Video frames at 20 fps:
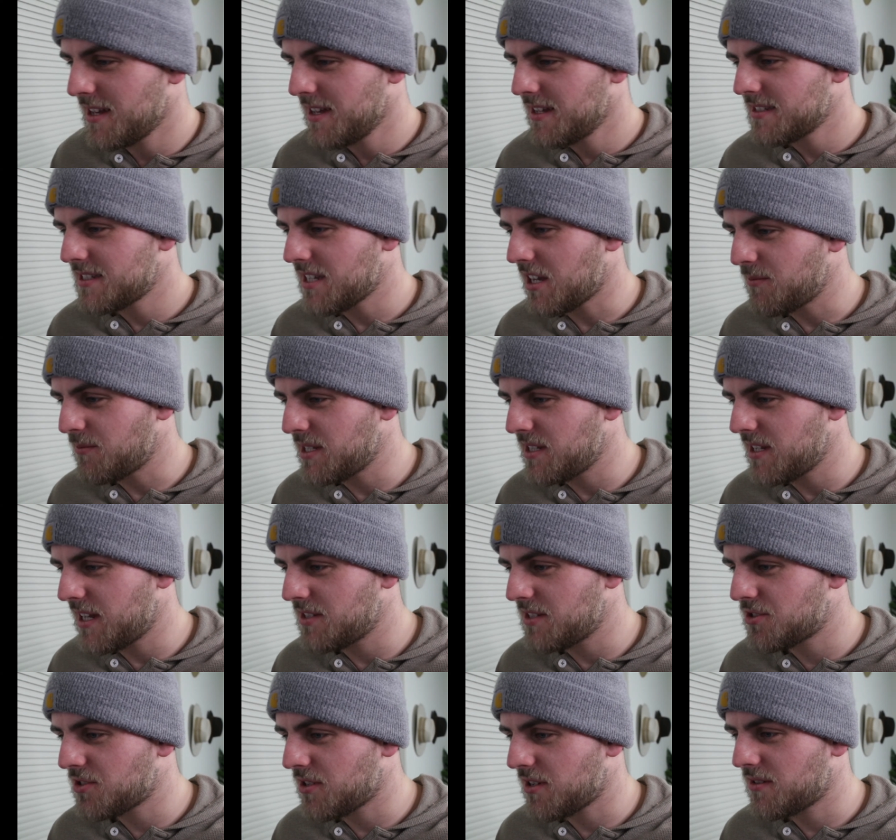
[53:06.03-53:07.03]
Tell me,
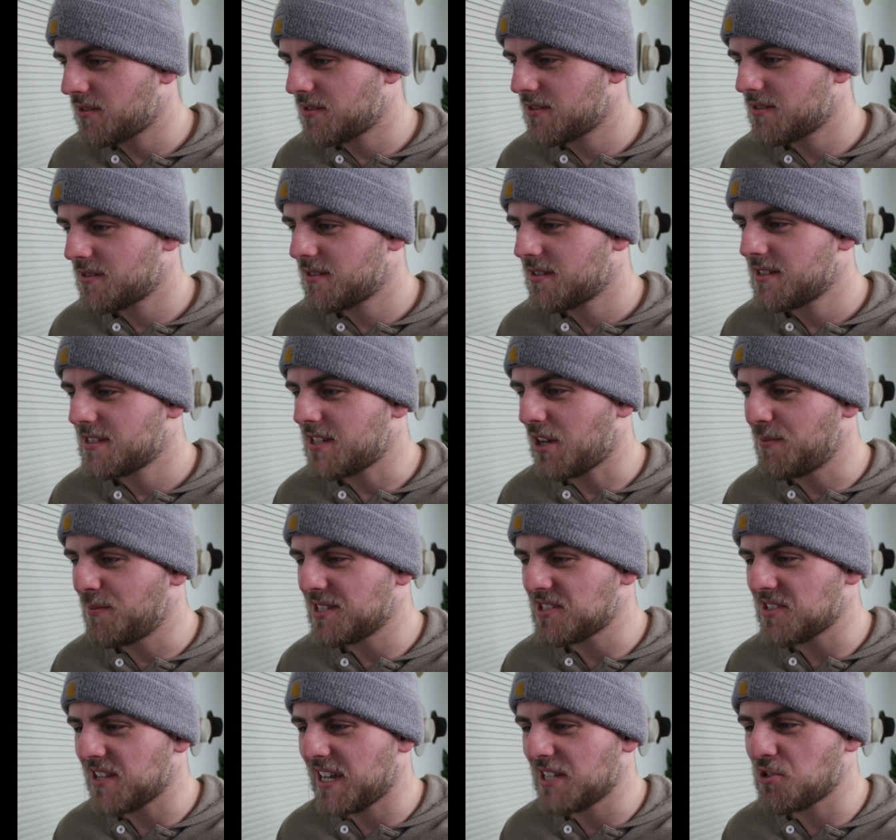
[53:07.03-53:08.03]
Nitro. Tell
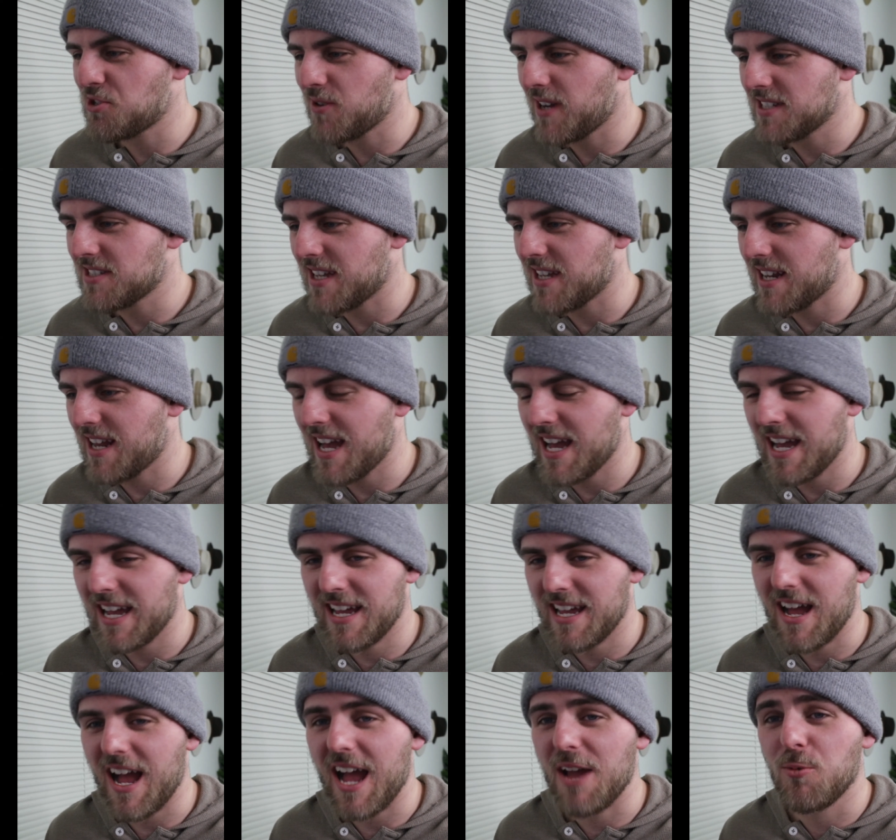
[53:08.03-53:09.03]
Miss Nitro I said hi.
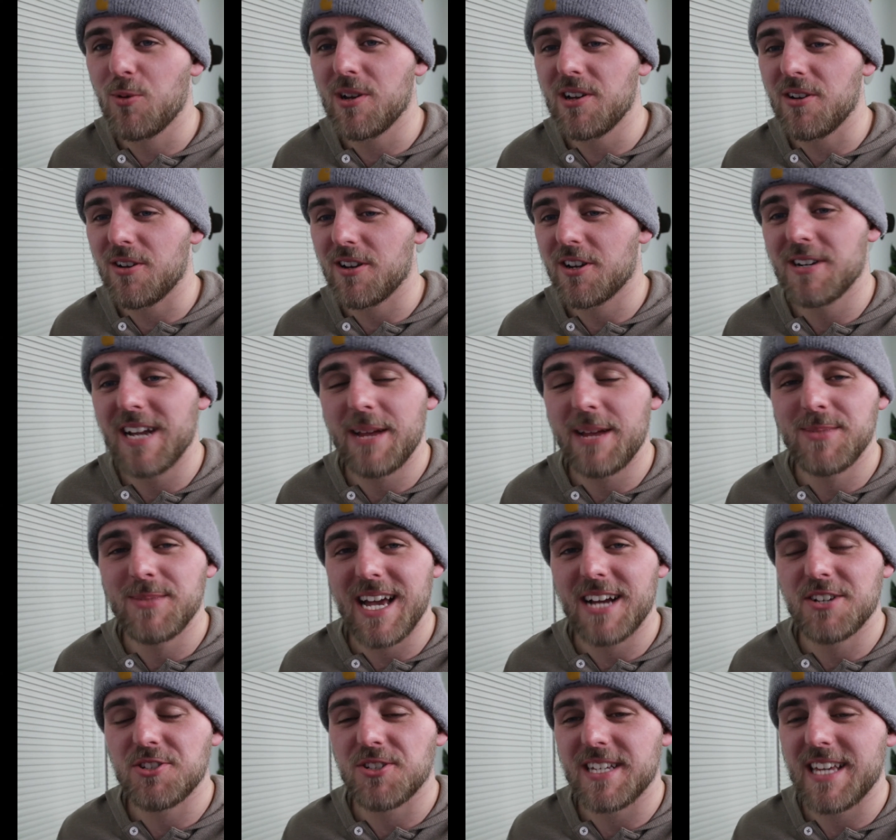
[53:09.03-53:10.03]
I will. Her name's
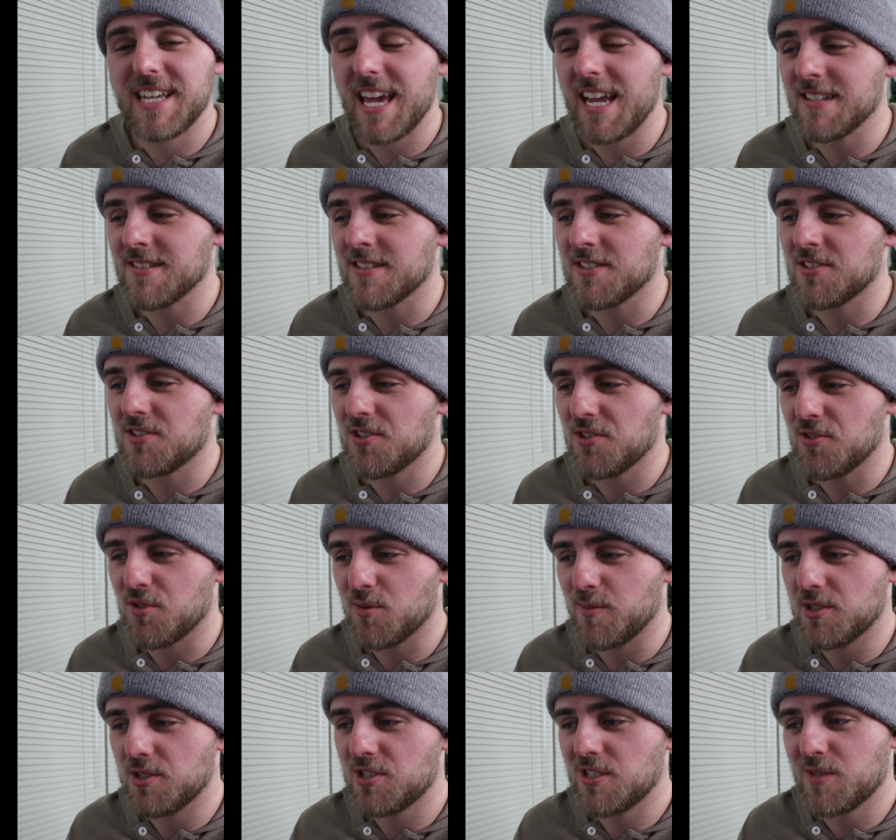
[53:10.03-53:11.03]
actually Caitlin, too, but
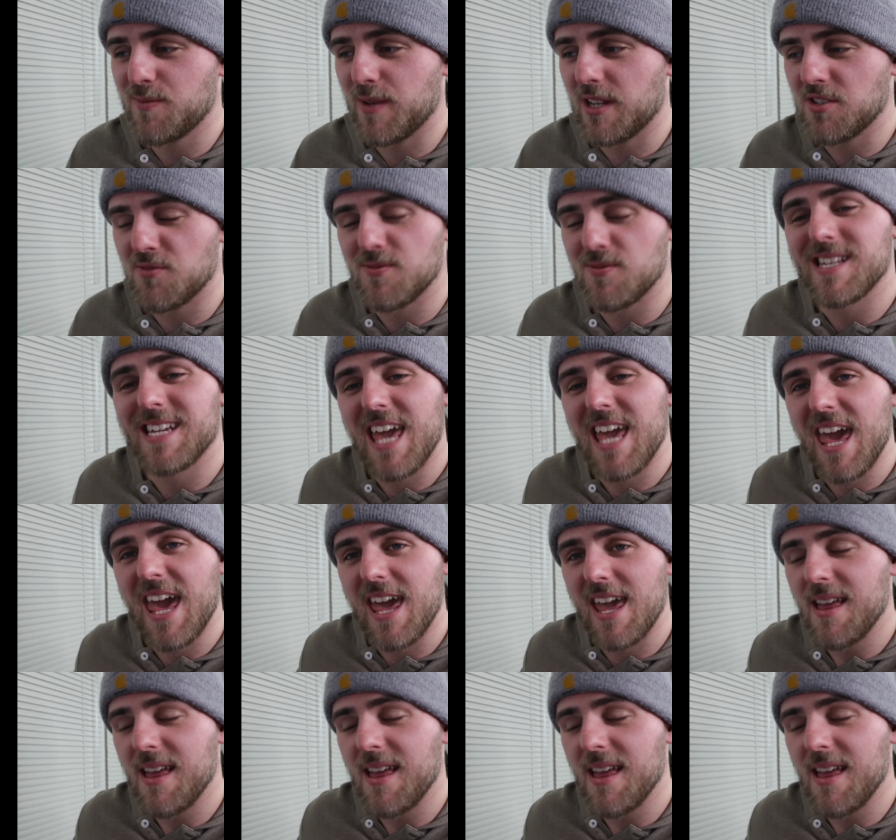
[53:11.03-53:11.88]
she spells it with a K.